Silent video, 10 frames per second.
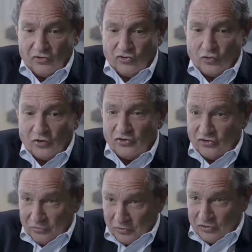
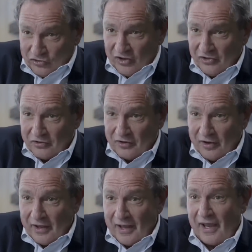George Bush Sr.
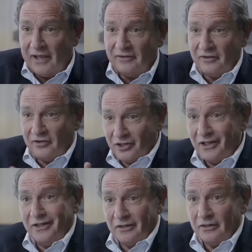handed
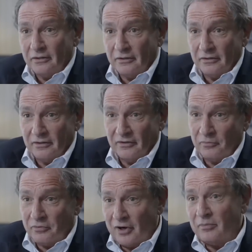Clinton
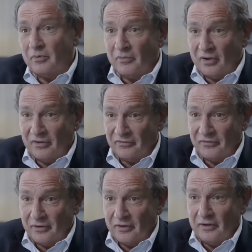the problem
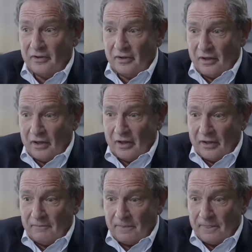of
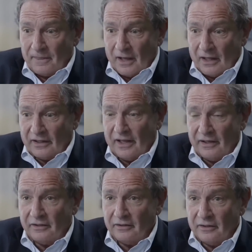
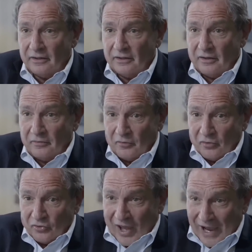al-Qaeda
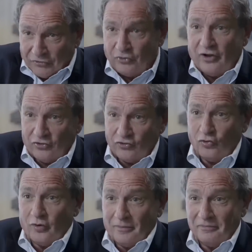after Desert
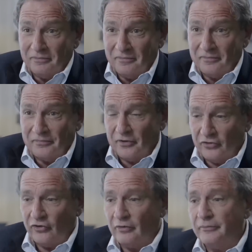Storm.
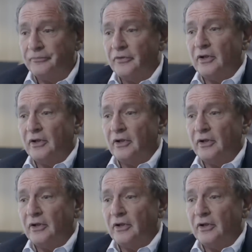So